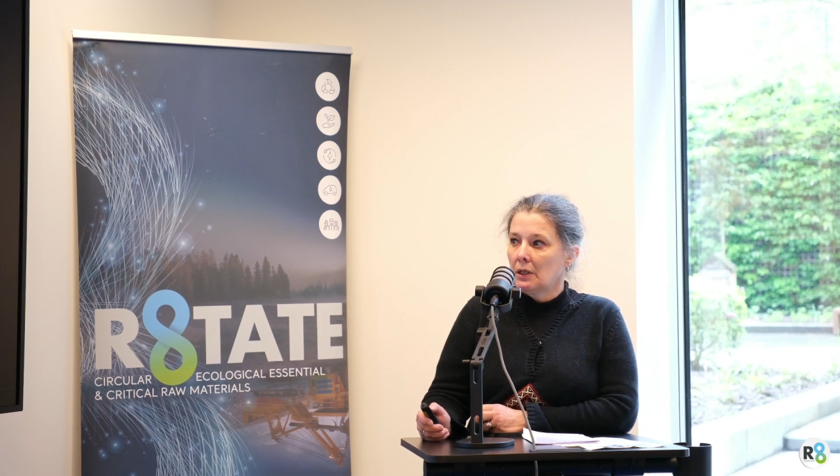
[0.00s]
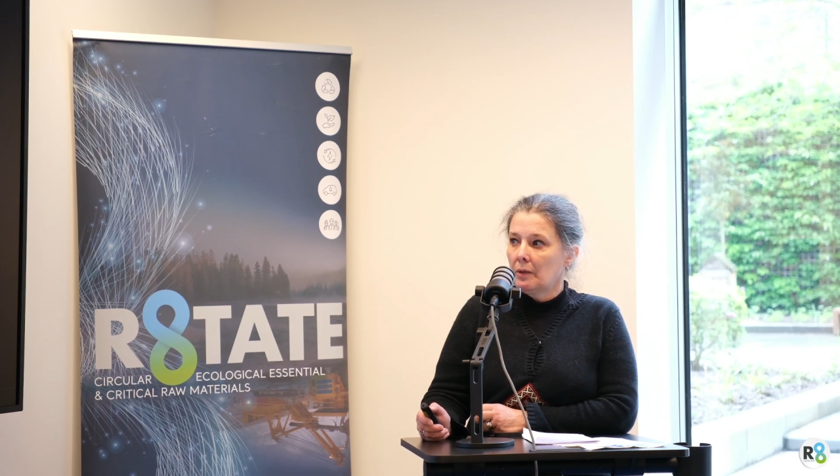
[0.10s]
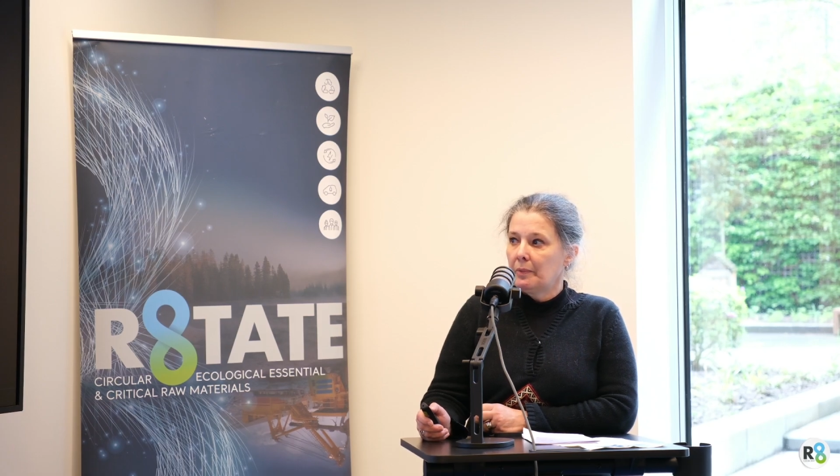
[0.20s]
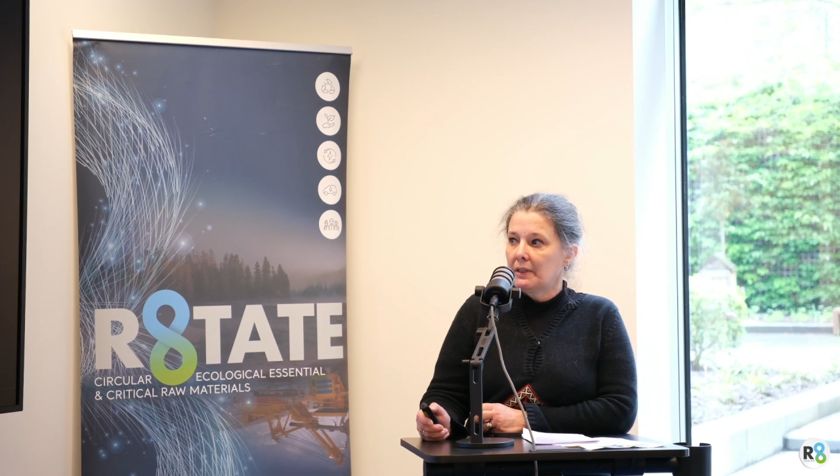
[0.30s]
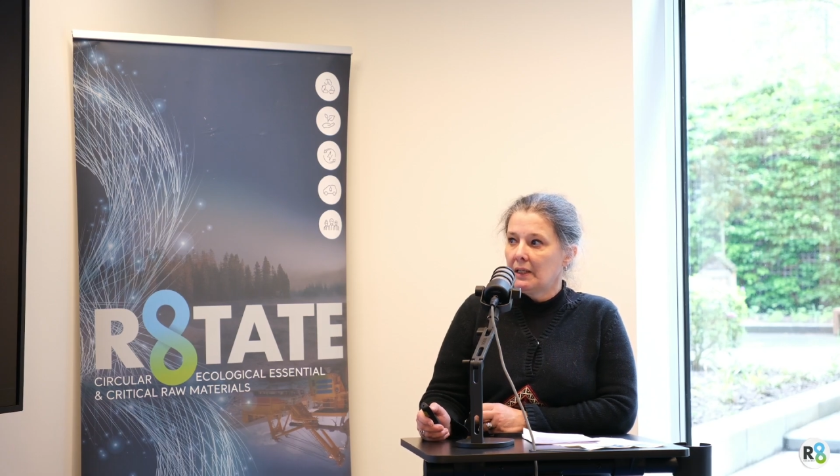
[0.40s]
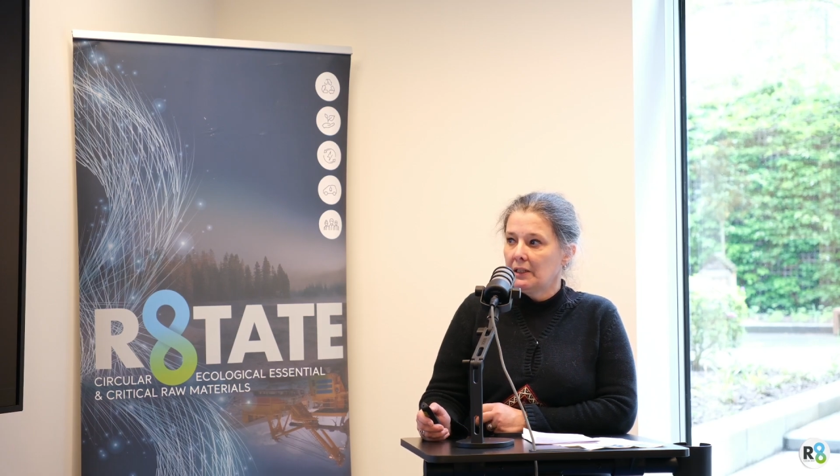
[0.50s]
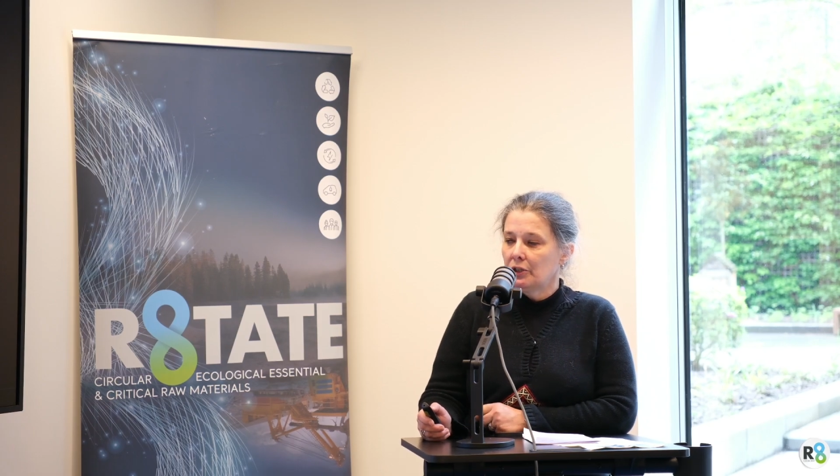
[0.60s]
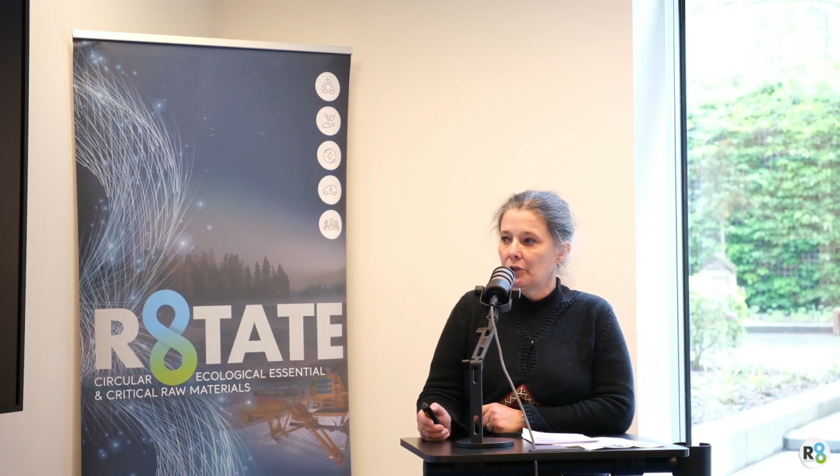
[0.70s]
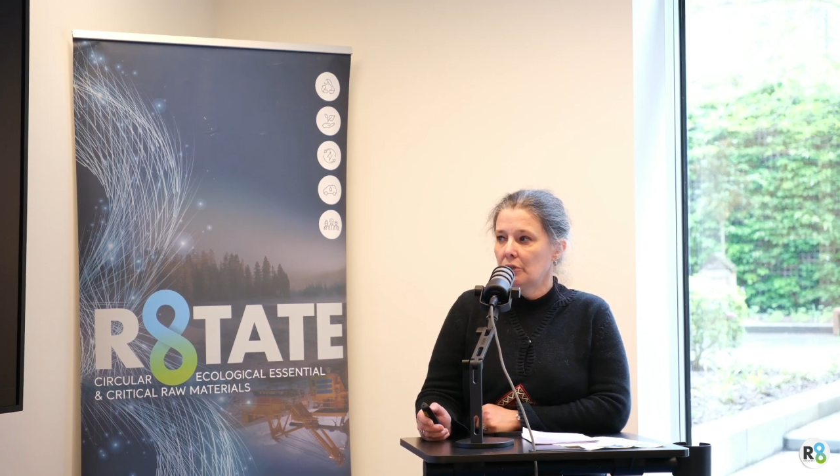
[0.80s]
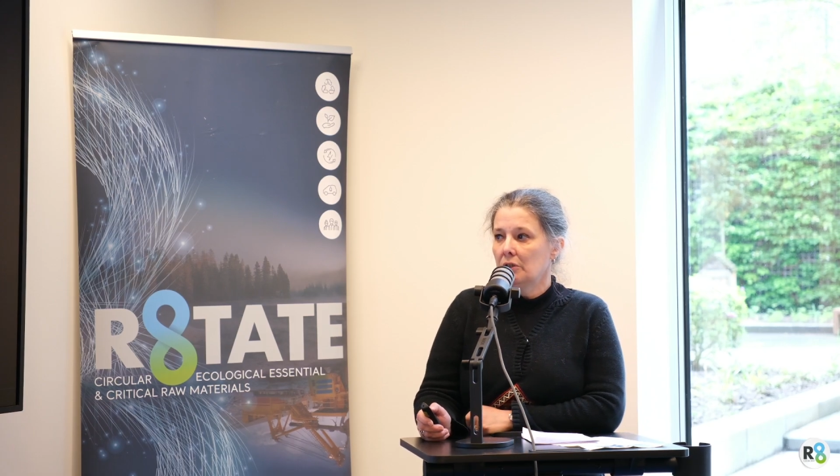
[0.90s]

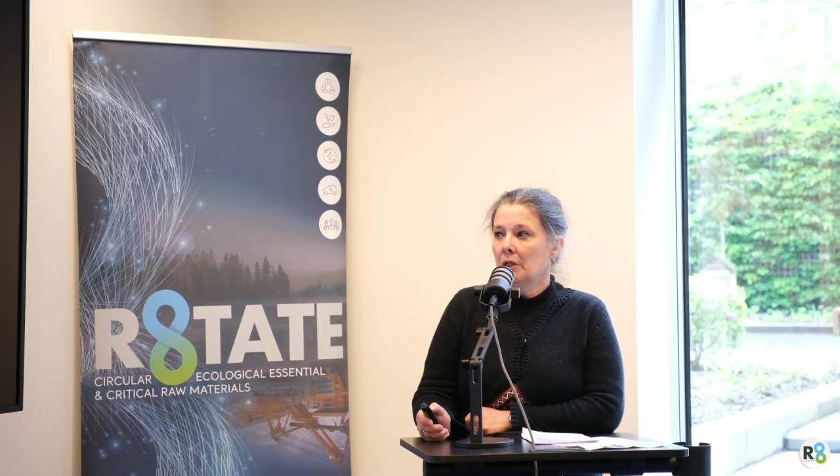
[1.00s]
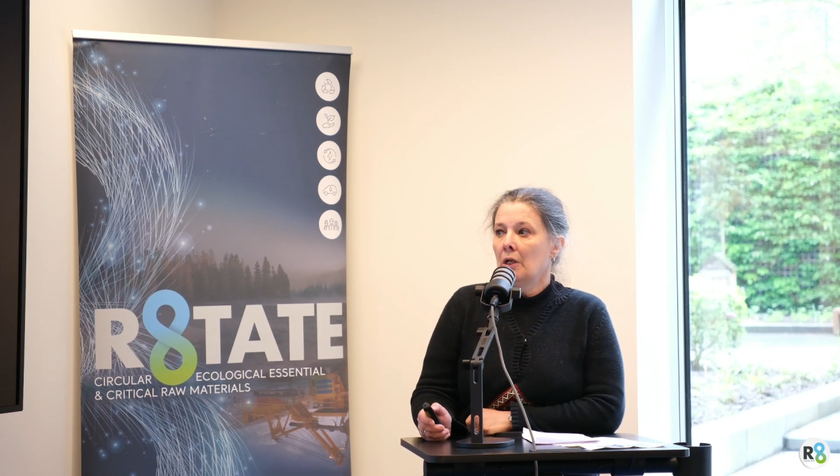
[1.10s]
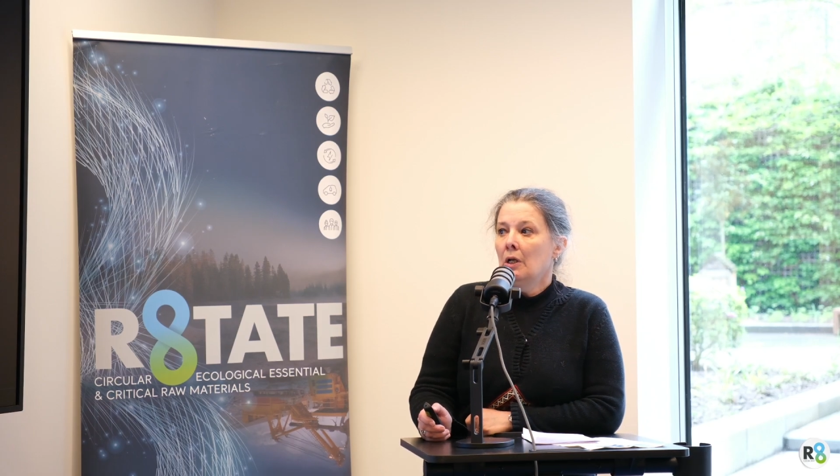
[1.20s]
applications